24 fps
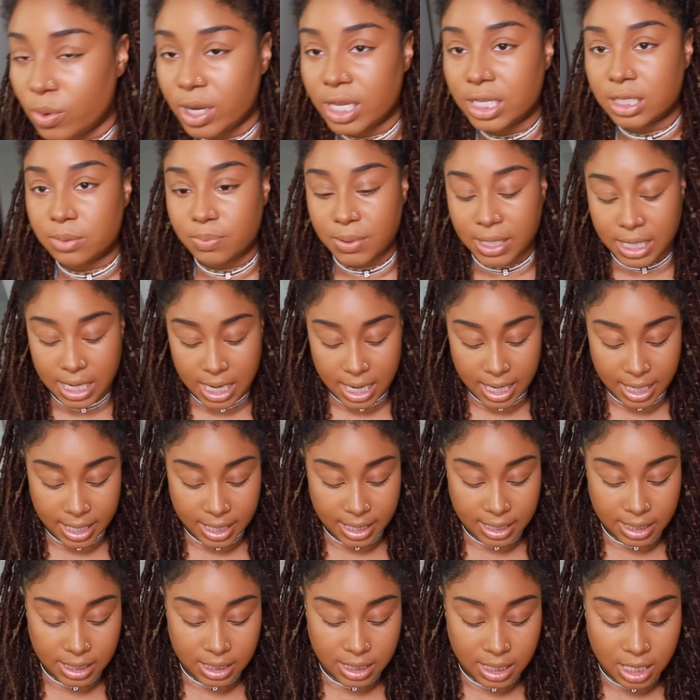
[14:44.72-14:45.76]
was
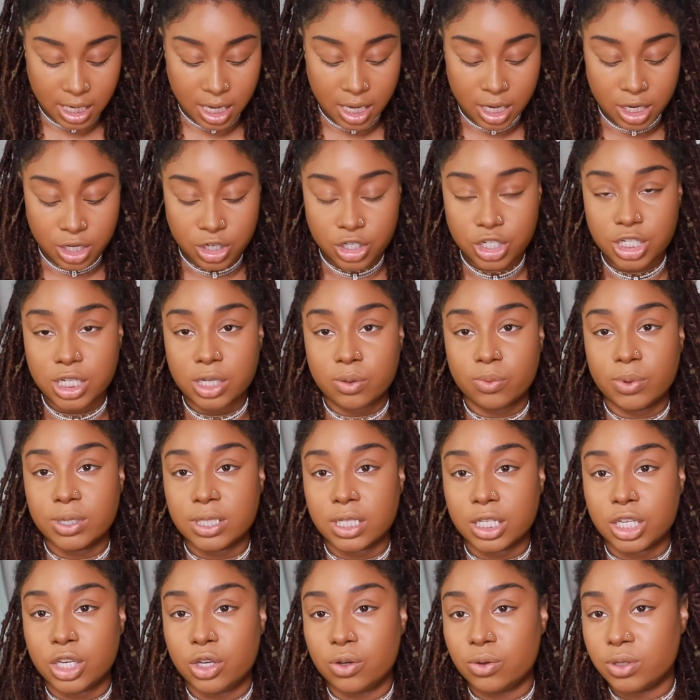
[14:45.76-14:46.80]
because she was
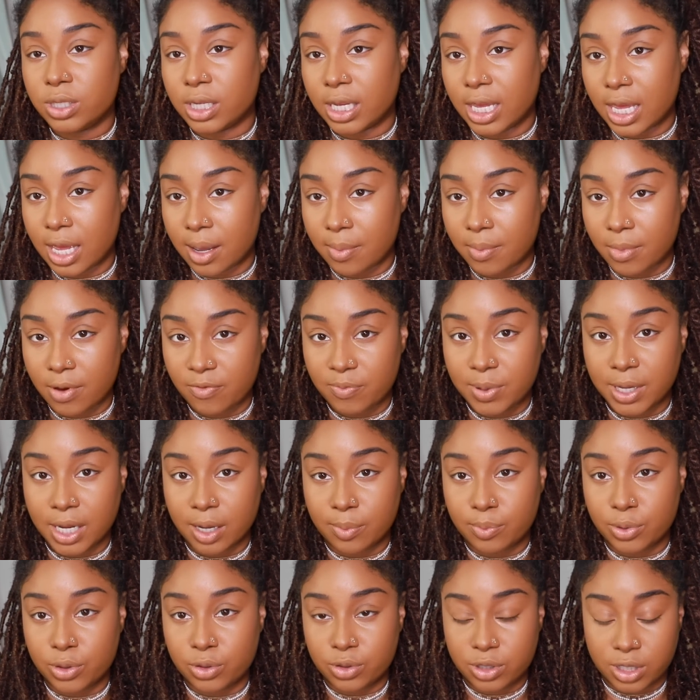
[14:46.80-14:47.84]
accusing him of being
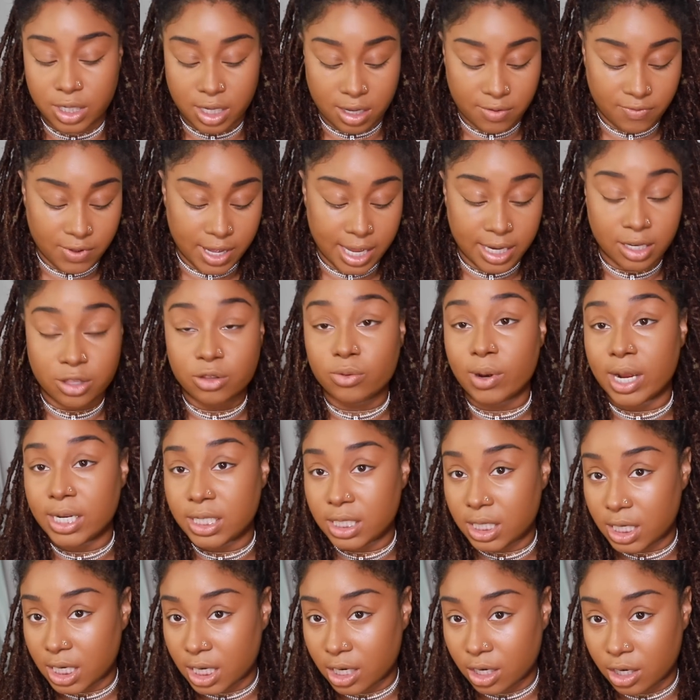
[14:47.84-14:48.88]
abusive and
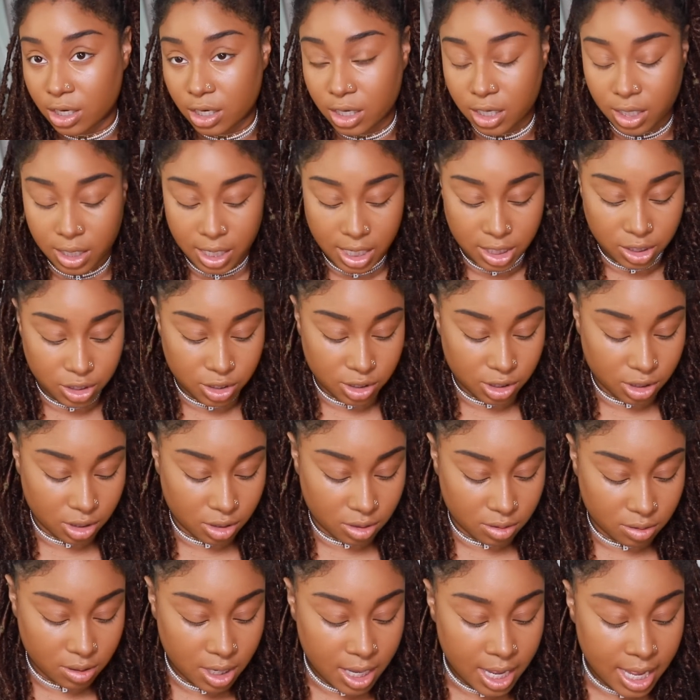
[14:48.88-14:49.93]
threatening her. And
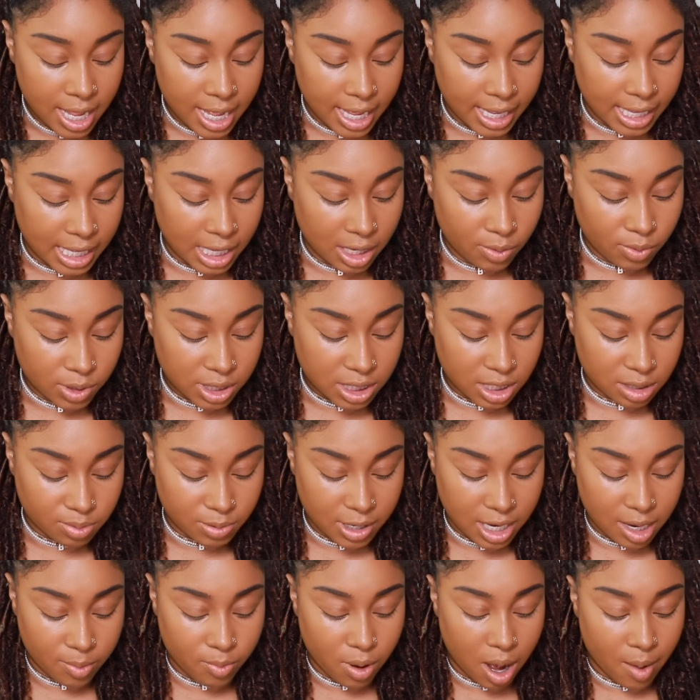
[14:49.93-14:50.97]
so he was
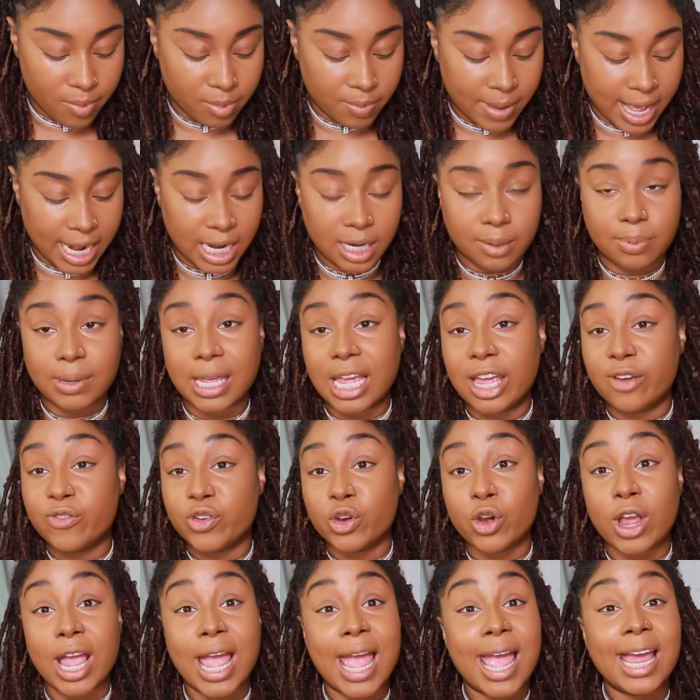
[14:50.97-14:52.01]
displaying problematic
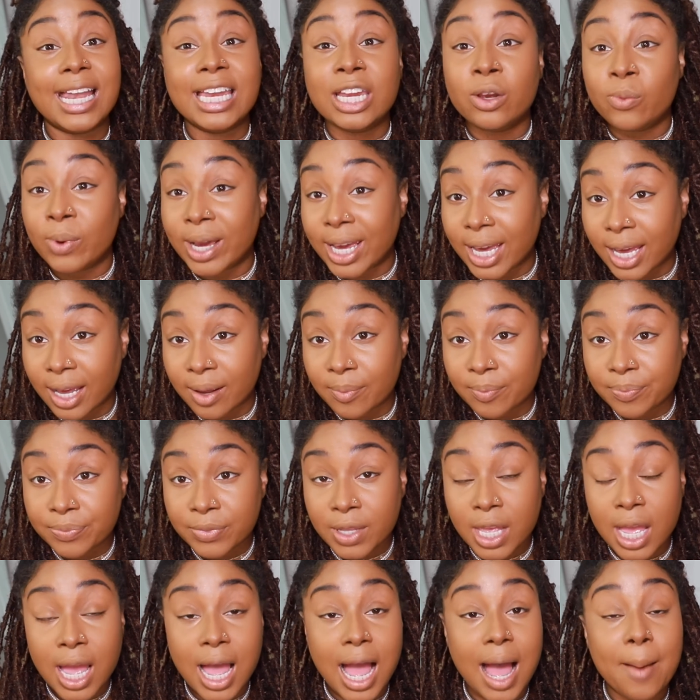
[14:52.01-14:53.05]
behavior anyway.
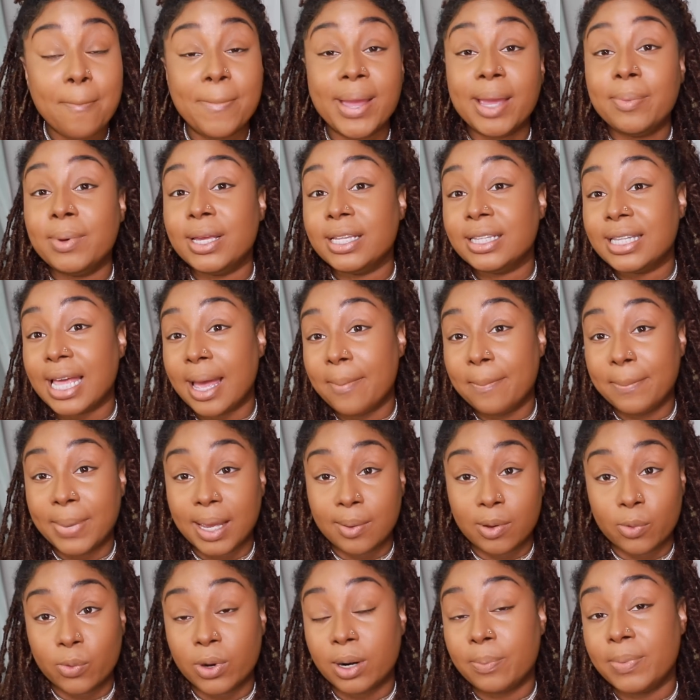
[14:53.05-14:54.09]
Baby, that
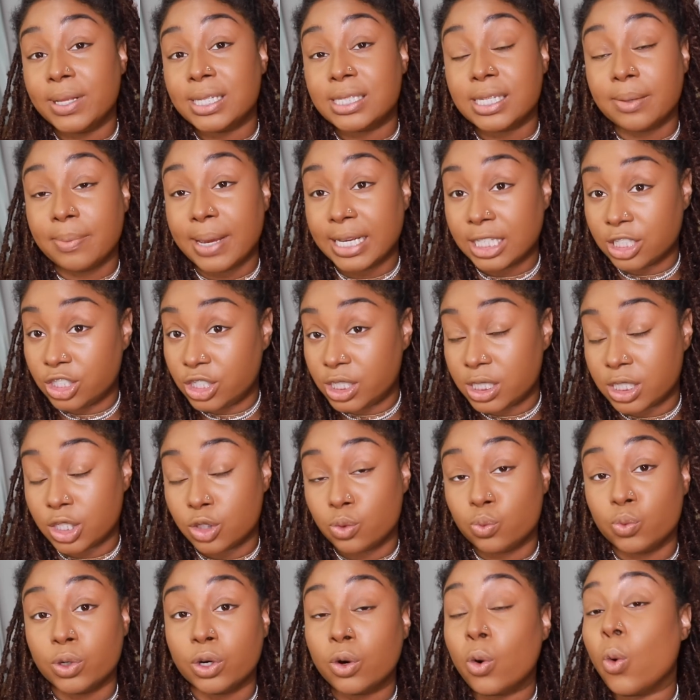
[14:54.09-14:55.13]
baby would have been sent back to
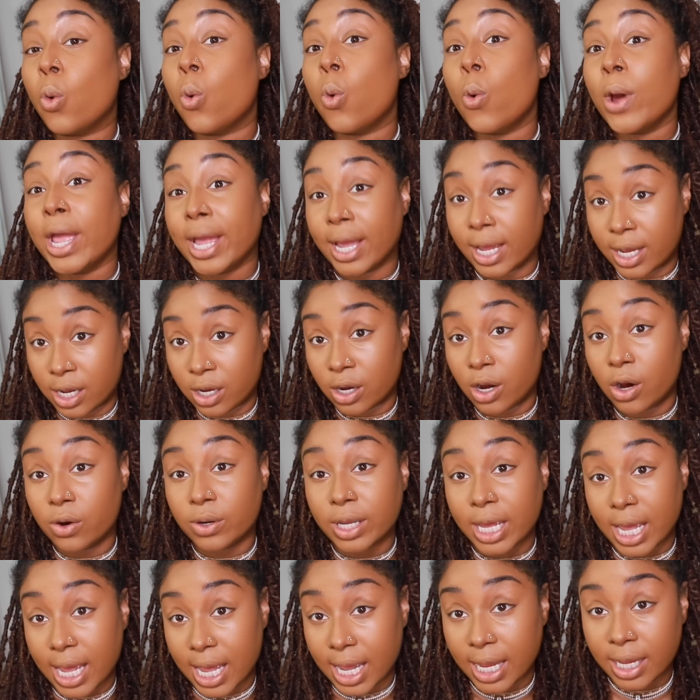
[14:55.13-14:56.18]
Jesus real quick,
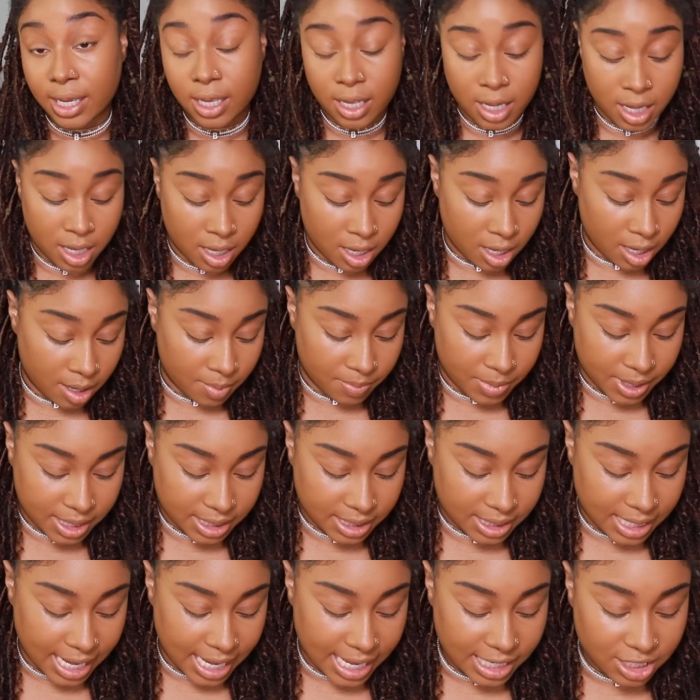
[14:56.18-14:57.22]
okay?
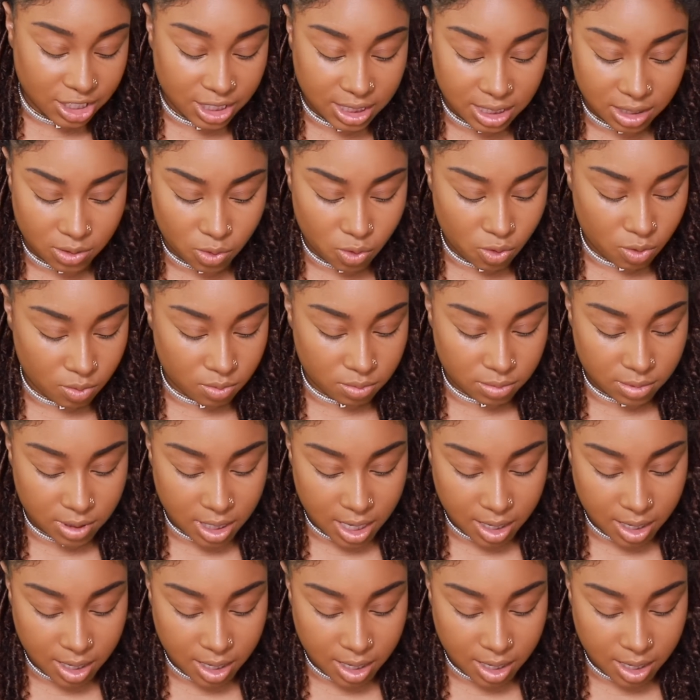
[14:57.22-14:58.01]
Because that's just, because